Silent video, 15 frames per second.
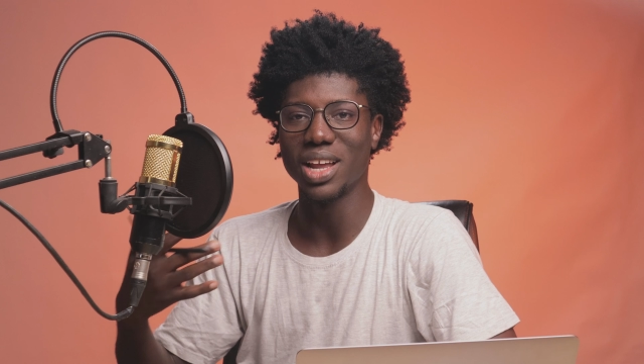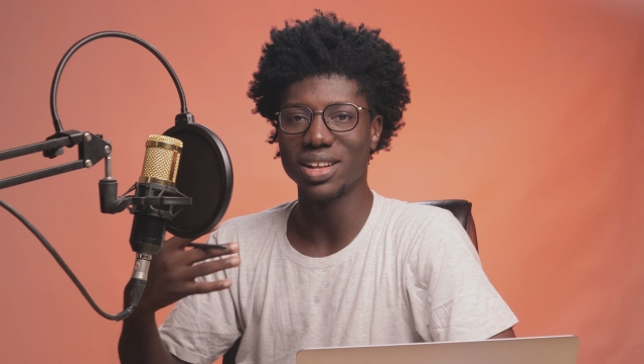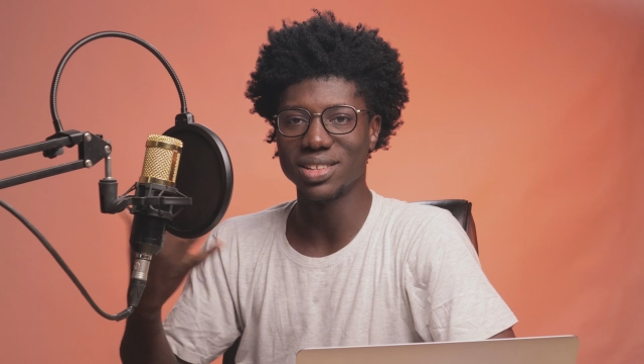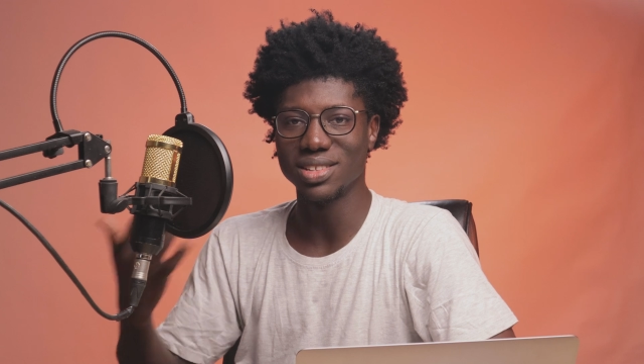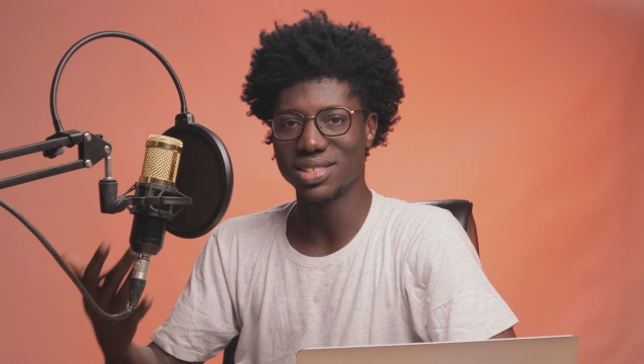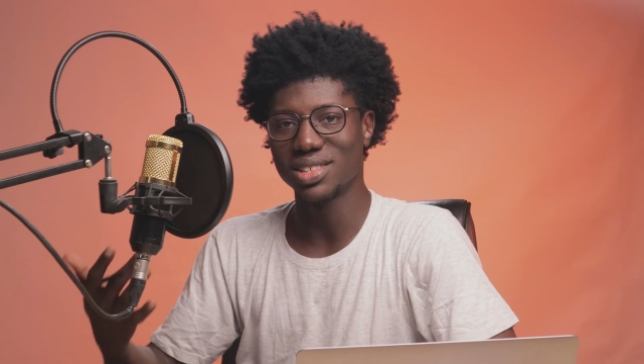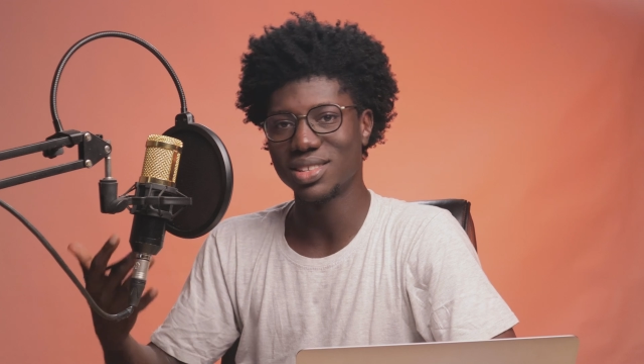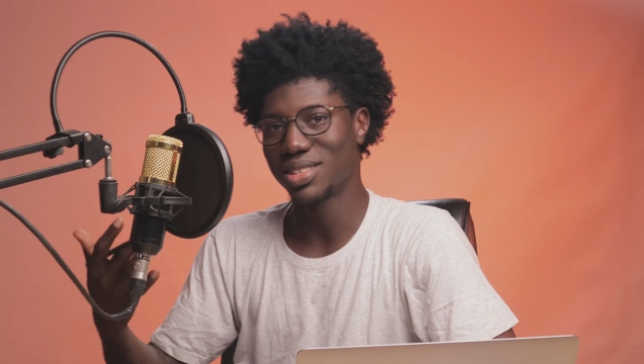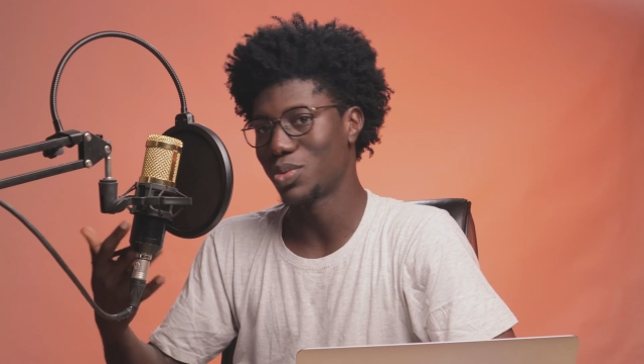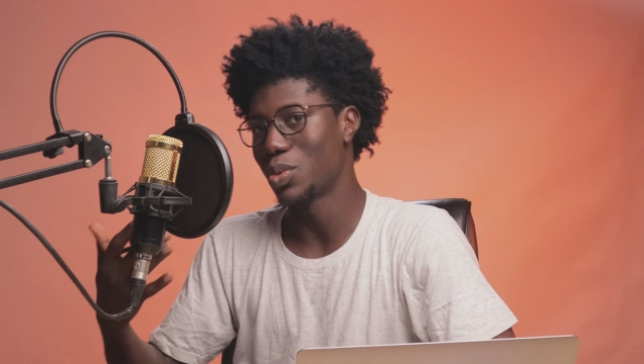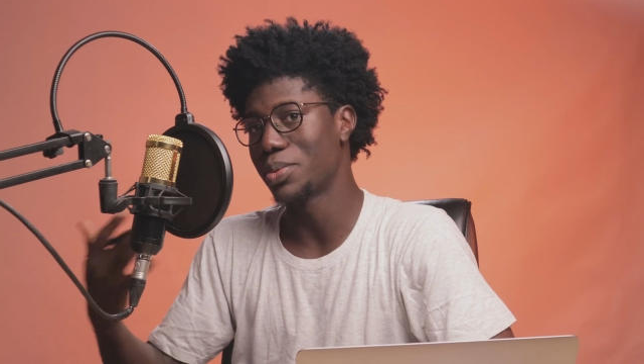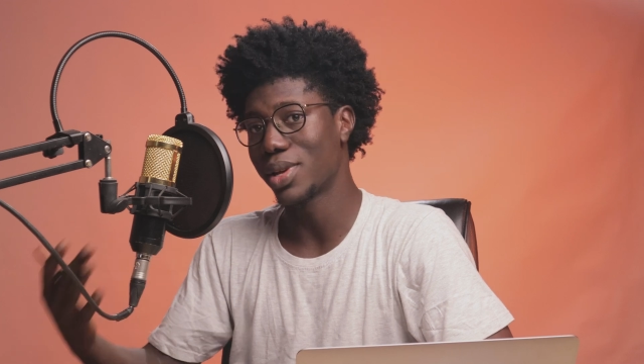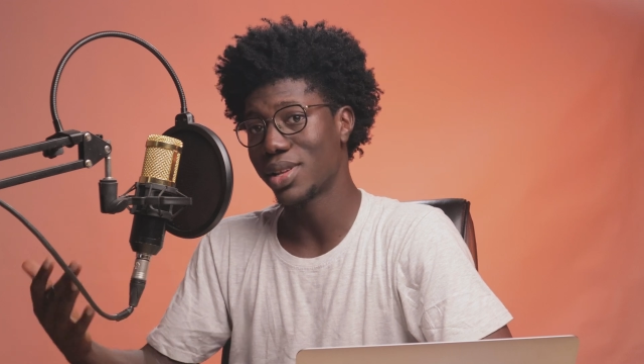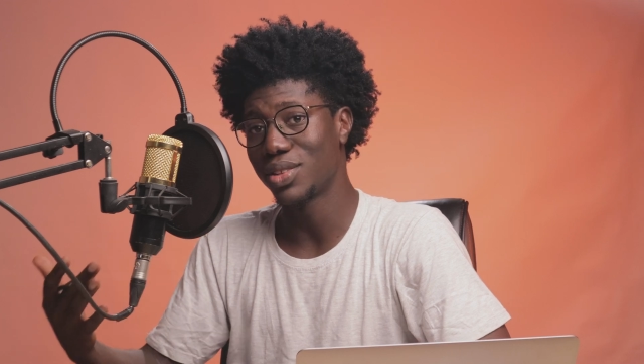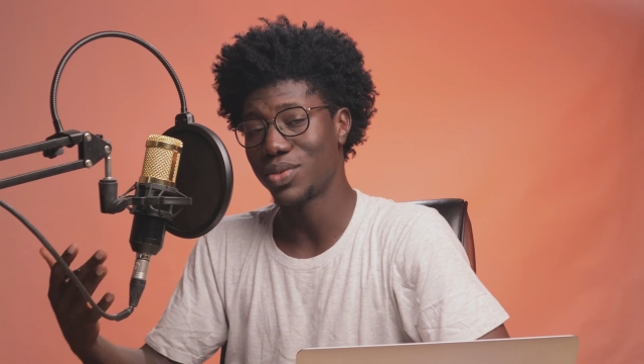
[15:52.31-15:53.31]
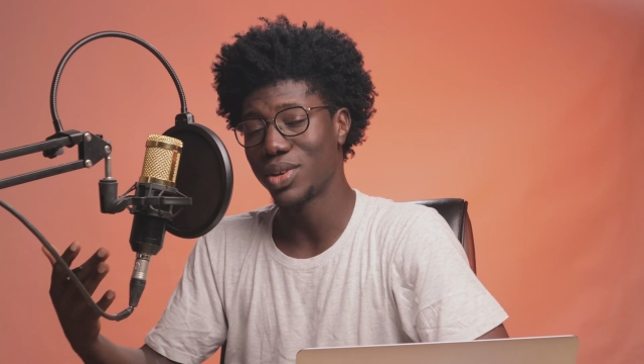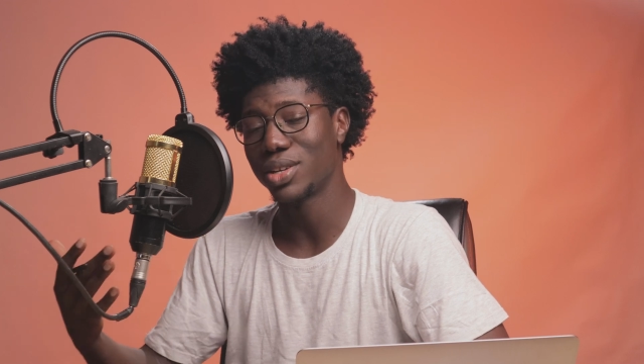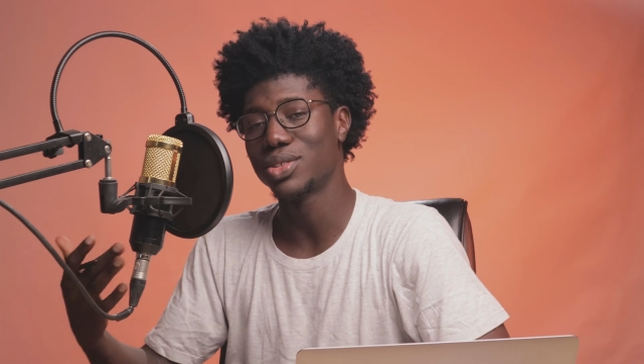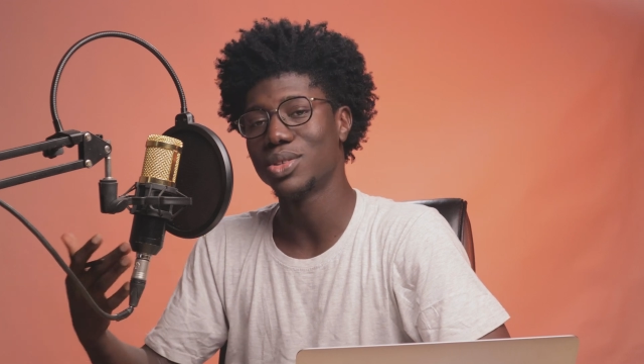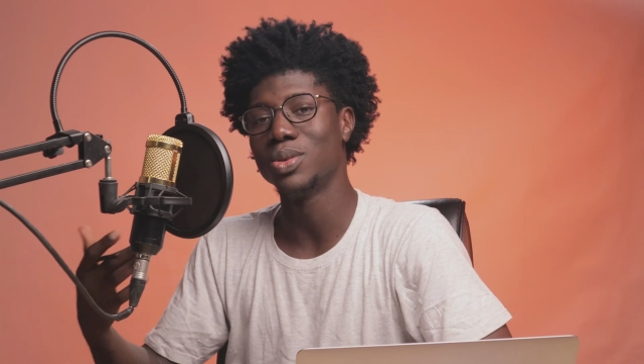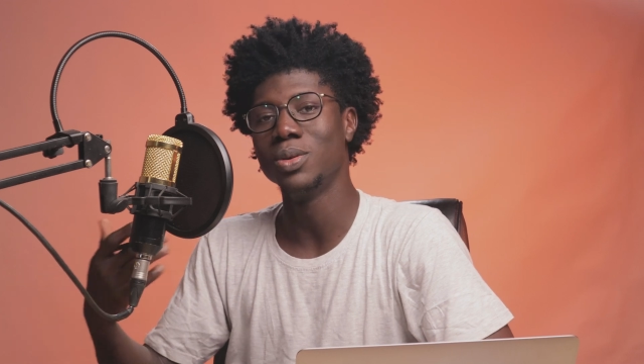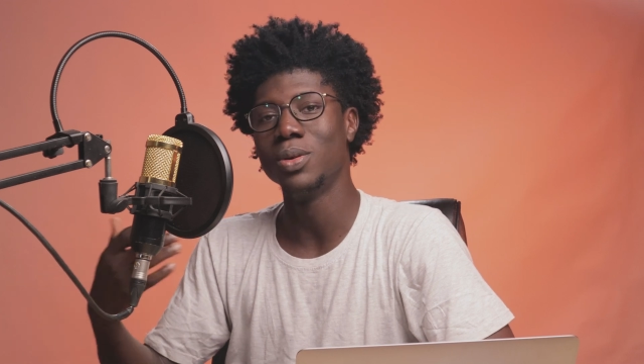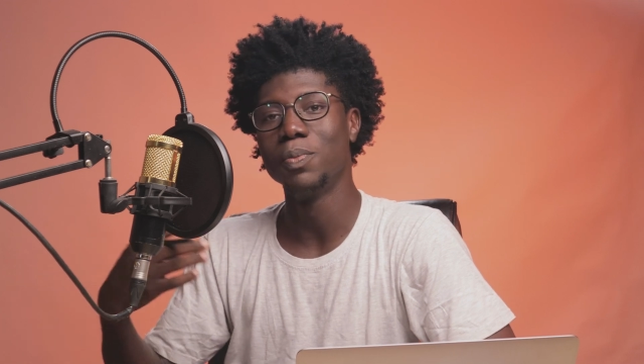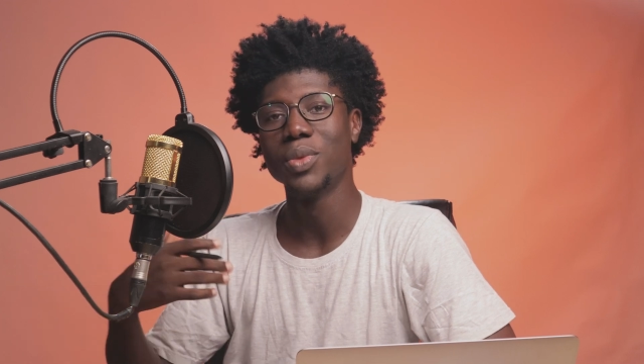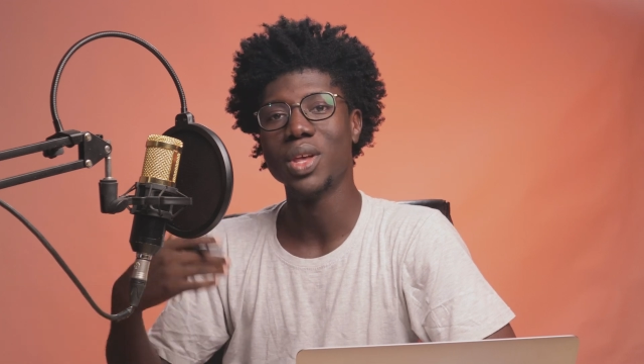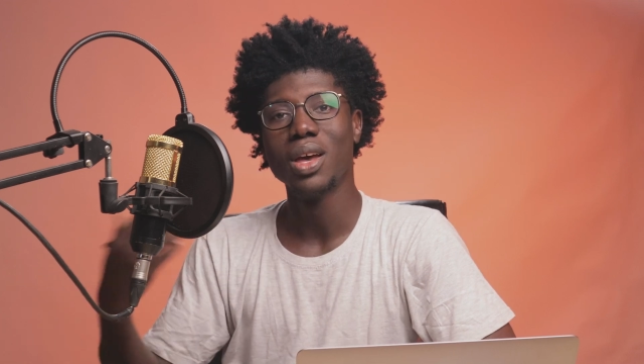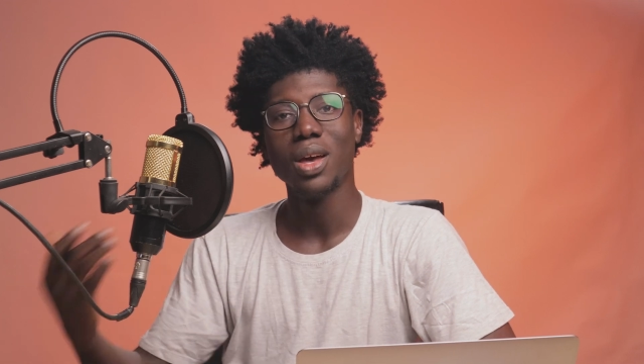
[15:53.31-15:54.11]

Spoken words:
like this website is very slow.